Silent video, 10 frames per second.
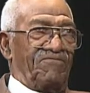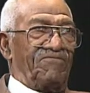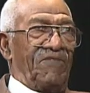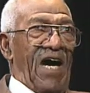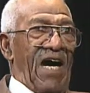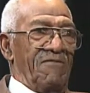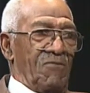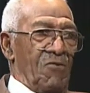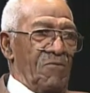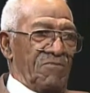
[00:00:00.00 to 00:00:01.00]
5
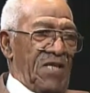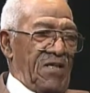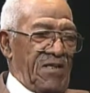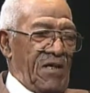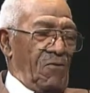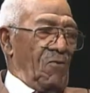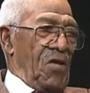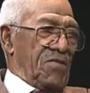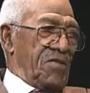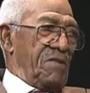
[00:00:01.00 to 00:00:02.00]
rooms, I think it
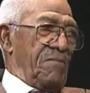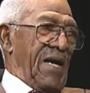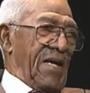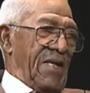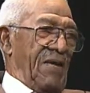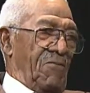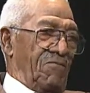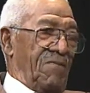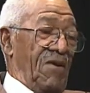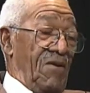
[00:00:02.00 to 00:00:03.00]
was, in the back of that
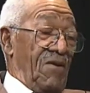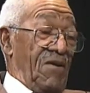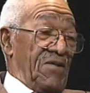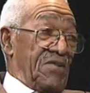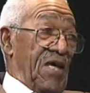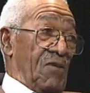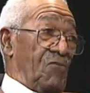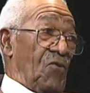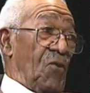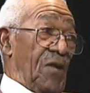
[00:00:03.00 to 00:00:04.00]

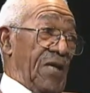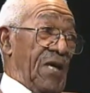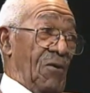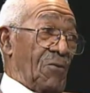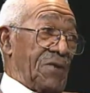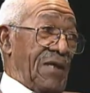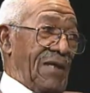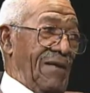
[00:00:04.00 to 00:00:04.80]
second floor of that hotel.